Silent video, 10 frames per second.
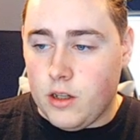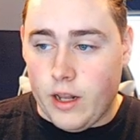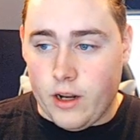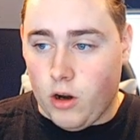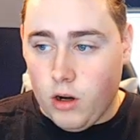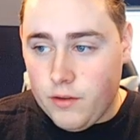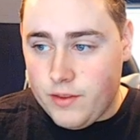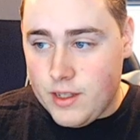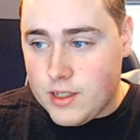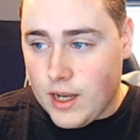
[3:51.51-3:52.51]
Like all of
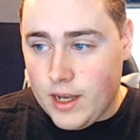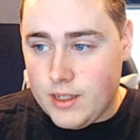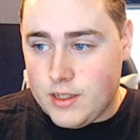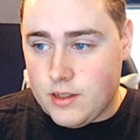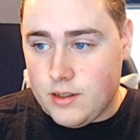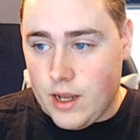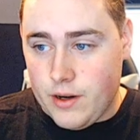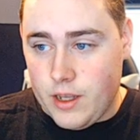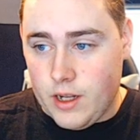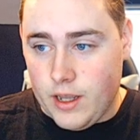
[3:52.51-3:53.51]
these guys down
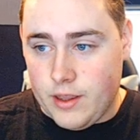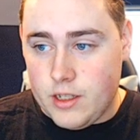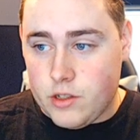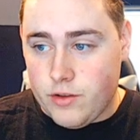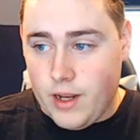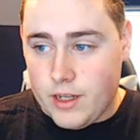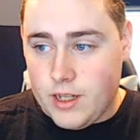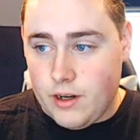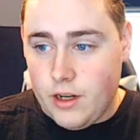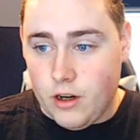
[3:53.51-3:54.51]
here, like these 3 guys
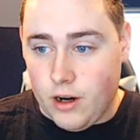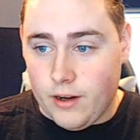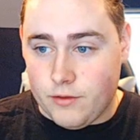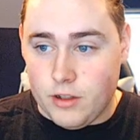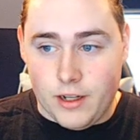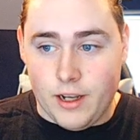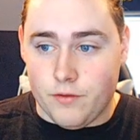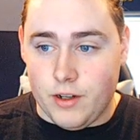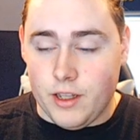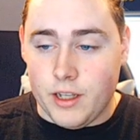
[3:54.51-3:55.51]
down here are again
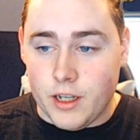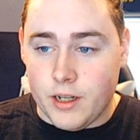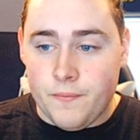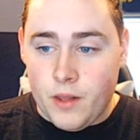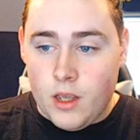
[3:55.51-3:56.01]
really good.